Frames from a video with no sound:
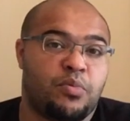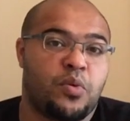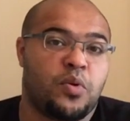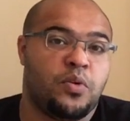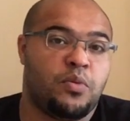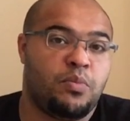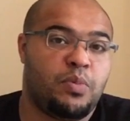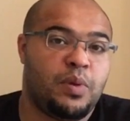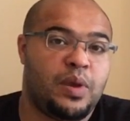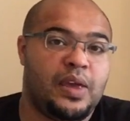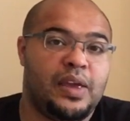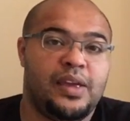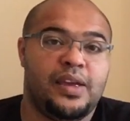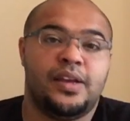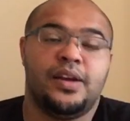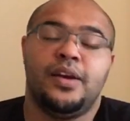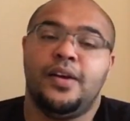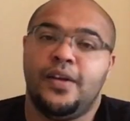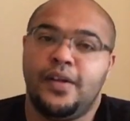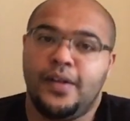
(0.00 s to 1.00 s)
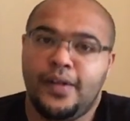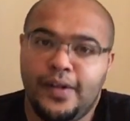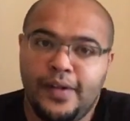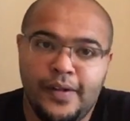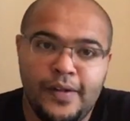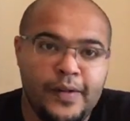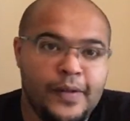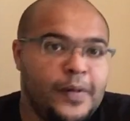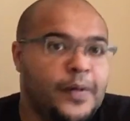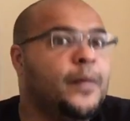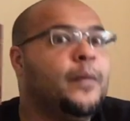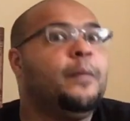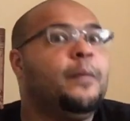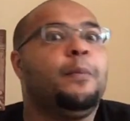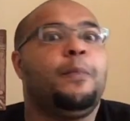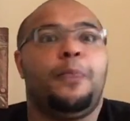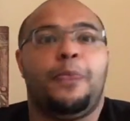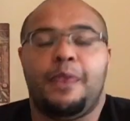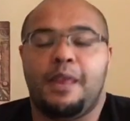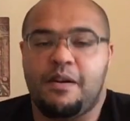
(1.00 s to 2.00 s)
could be
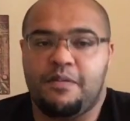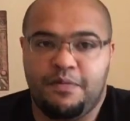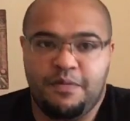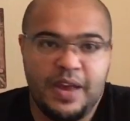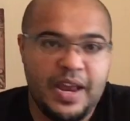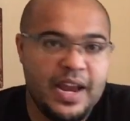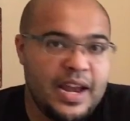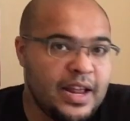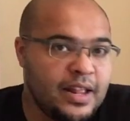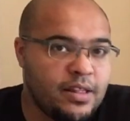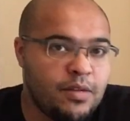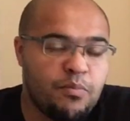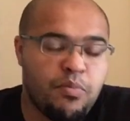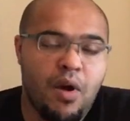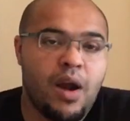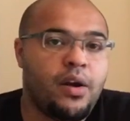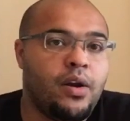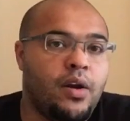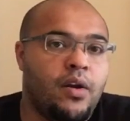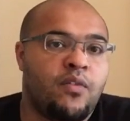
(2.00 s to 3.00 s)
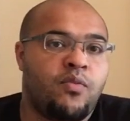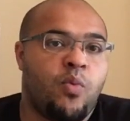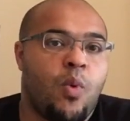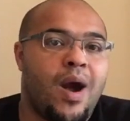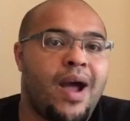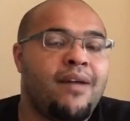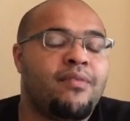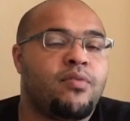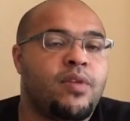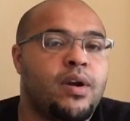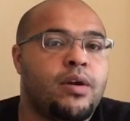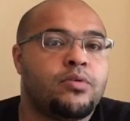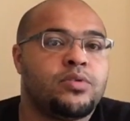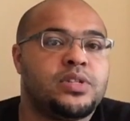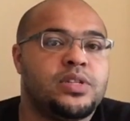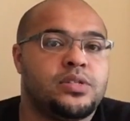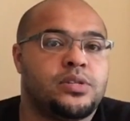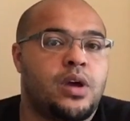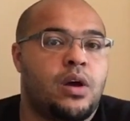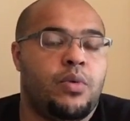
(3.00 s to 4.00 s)
feeling the brunt of whatever
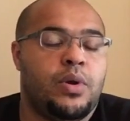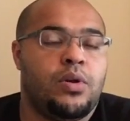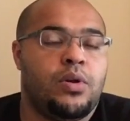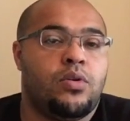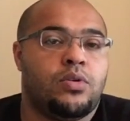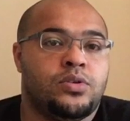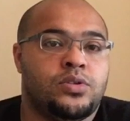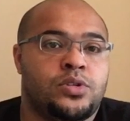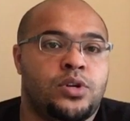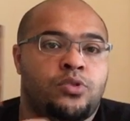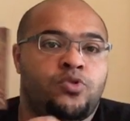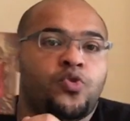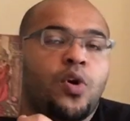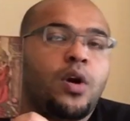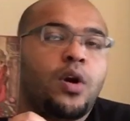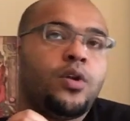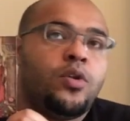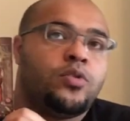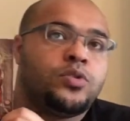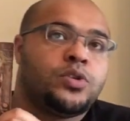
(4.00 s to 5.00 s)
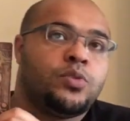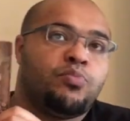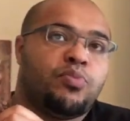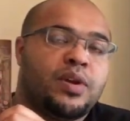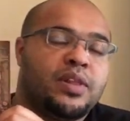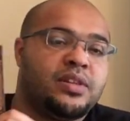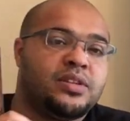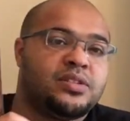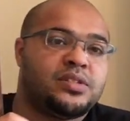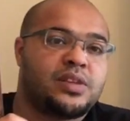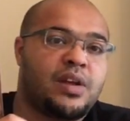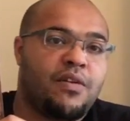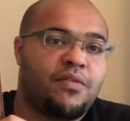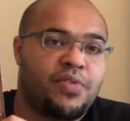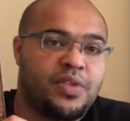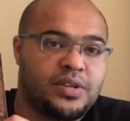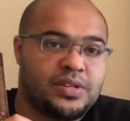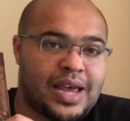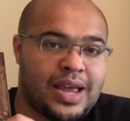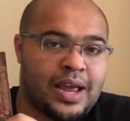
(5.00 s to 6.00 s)
else is going on. So try not to bring the stuff
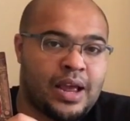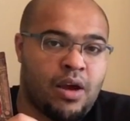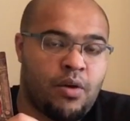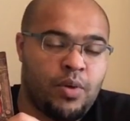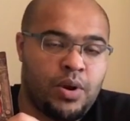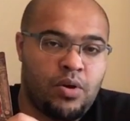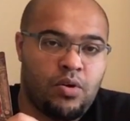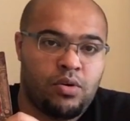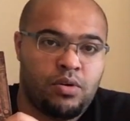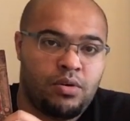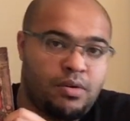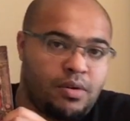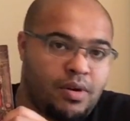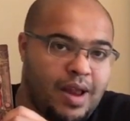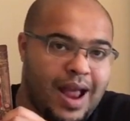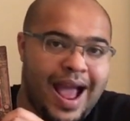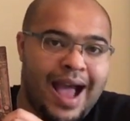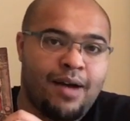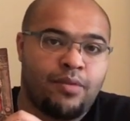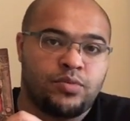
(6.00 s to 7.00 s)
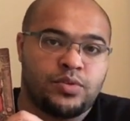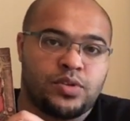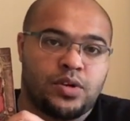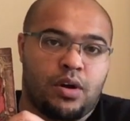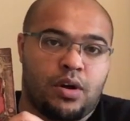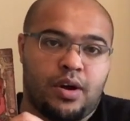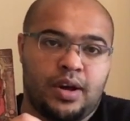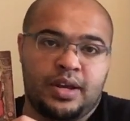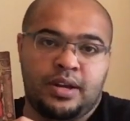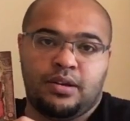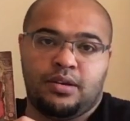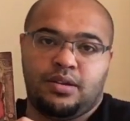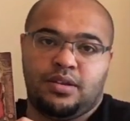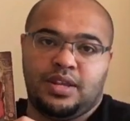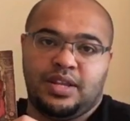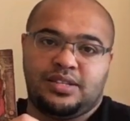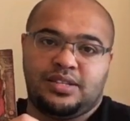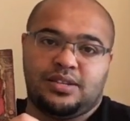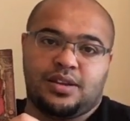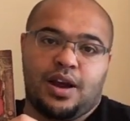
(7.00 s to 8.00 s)
that's going on outside,
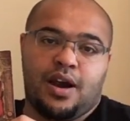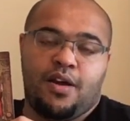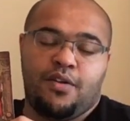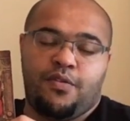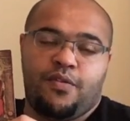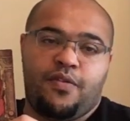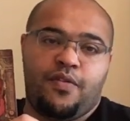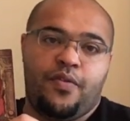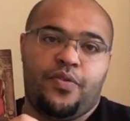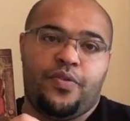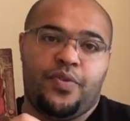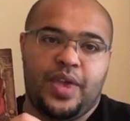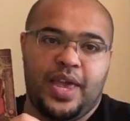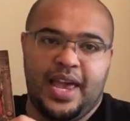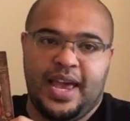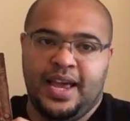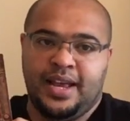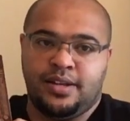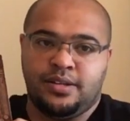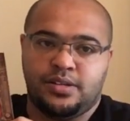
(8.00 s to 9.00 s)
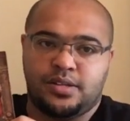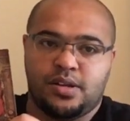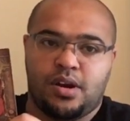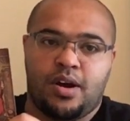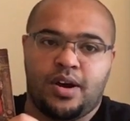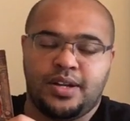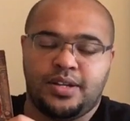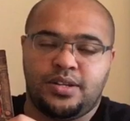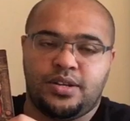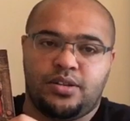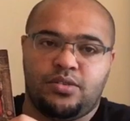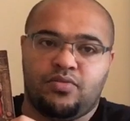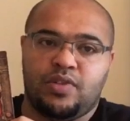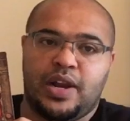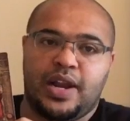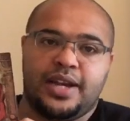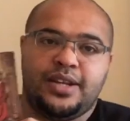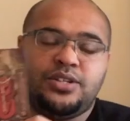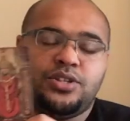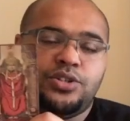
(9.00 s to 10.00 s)
this stuff, inside to the
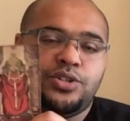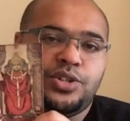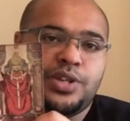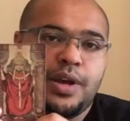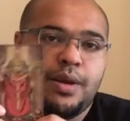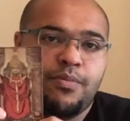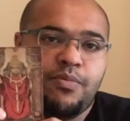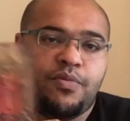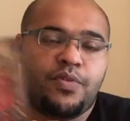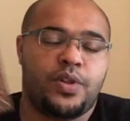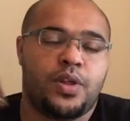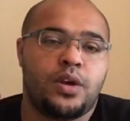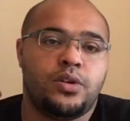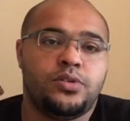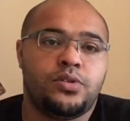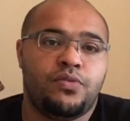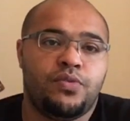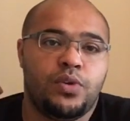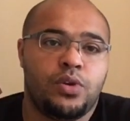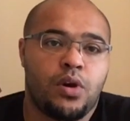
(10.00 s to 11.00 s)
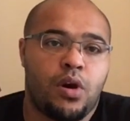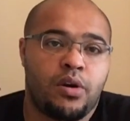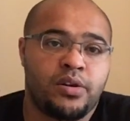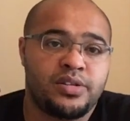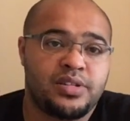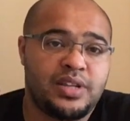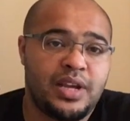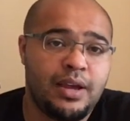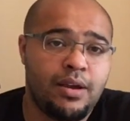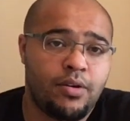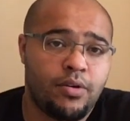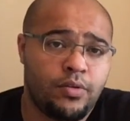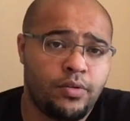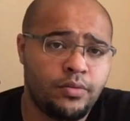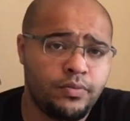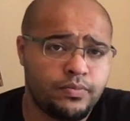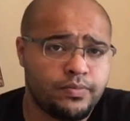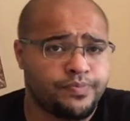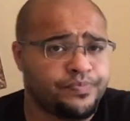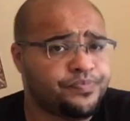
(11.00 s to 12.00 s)
relationship. For those of you that are single,